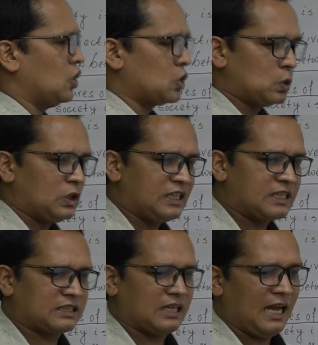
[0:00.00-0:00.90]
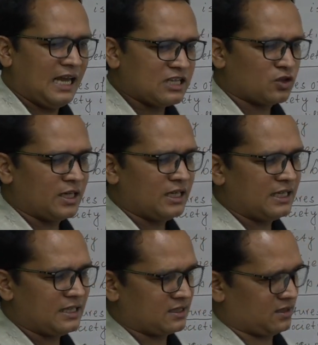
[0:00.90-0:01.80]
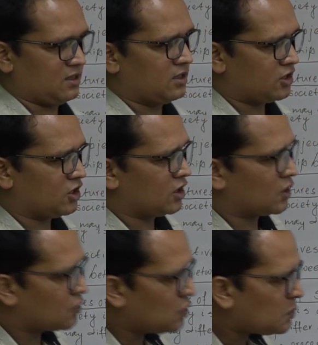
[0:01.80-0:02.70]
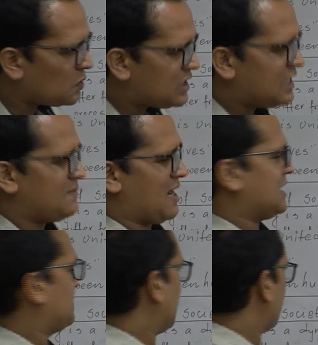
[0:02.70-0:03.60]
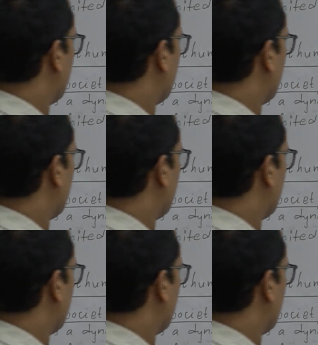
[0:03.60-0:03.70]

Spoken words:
rulings as well as the good positive aspect